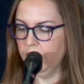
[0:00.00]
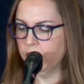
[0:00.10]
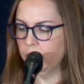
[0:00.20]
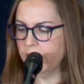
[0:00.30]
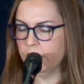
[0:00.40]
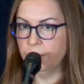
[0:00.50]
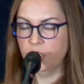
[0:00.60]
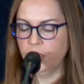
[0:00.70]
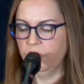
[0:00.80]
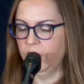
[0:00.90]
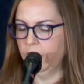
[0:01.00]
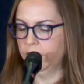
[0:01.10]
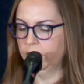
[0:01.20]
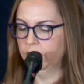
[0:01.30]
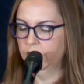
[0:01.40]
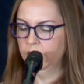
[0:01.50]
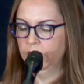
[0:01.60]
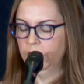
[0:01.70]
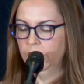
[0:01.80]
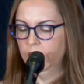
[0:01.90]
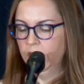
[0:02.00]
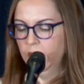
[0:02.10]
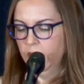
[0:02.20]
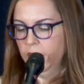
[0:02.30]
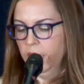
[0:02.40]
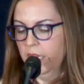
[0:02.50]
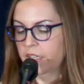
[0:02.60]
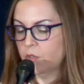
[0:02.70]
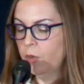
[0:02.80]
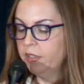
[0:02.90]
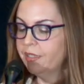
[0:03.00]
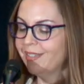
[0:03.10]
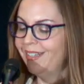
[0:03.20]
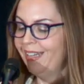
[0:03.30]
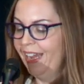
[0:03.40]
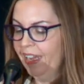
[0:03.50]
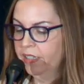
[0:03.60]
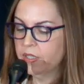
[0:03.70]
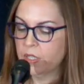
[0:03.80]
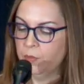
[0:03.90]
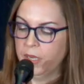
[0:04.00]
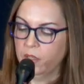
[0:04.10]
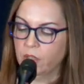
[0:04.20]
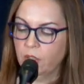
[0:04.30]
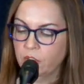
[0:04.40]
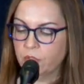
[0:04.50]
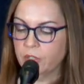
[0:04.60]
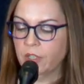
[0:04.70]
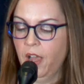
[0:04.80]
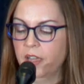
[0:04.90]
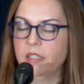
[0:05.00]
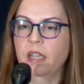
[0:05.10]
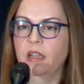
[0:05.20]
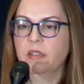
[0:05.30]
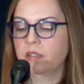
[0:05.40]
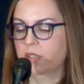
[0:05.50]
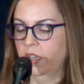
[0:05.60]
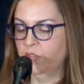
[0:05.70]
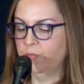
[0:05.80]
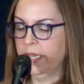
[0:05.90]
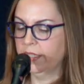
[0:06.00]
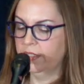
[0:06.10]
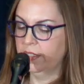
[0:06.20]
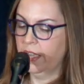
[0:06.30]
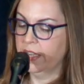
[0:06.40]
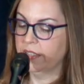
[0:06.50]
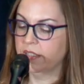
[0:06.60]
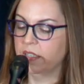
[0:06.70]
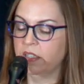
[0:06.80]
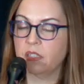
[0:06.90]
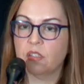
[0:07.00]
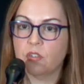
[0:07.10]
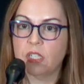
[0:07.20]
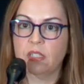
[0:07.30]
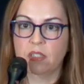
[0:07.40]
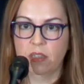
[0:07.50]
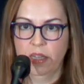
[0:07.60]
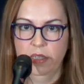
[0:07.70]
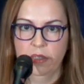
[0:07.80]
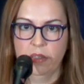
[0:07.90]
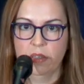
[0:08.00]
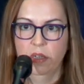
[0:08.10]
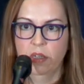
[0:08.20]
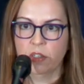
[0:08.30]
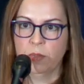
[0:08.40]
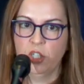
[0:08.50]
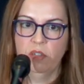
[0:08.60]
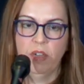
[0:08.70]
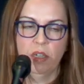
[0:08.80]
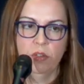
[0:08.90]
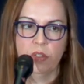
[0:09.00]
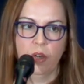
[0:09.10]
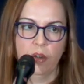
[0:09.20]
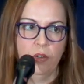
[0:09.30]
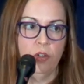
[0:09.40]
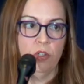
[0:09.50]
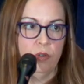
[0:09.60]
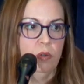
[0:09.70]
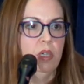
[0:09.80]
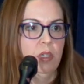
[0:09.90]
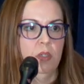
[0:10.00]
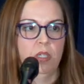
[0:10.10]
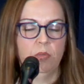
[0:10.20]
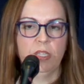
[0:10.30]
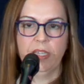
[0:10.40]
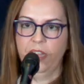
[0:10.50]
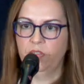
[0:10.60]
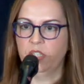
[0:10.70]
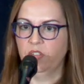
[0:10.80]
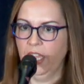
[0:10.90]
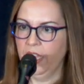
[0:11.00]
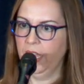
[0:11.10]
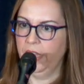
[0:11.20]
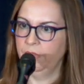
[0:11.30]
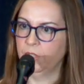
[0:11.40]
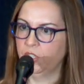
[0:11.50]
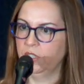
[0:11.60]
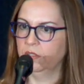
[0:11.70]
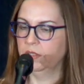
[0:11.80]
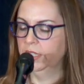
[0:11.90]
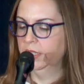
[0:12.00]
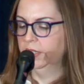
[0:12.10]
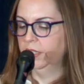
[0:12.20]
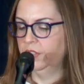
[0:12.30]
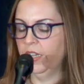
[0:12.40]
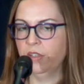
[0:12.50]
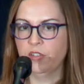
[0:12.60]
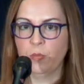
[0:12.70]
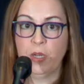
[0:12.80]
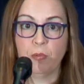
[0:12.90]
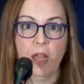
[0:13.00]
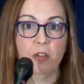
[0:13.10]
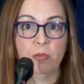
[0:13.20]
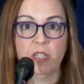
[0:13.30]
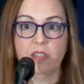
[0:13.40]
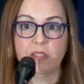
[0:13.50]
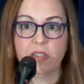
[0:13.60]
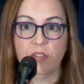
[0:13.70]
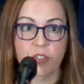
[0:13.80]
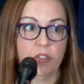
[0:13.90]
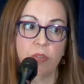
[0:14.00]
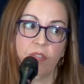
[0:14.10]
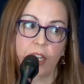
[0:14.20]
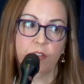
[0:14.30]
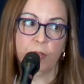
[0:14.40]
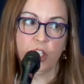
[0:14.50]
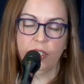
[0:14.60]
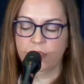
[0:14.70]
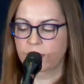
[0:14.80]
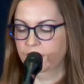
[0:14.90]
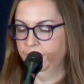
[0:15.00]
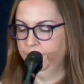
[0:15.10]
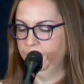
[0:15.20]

So, what is a machine value? It's one that's enhanced by the cultural context of mechanized industry and science. So, machine values aren't new with the advent of AI. Machine values have been around with us ever since we've had machines.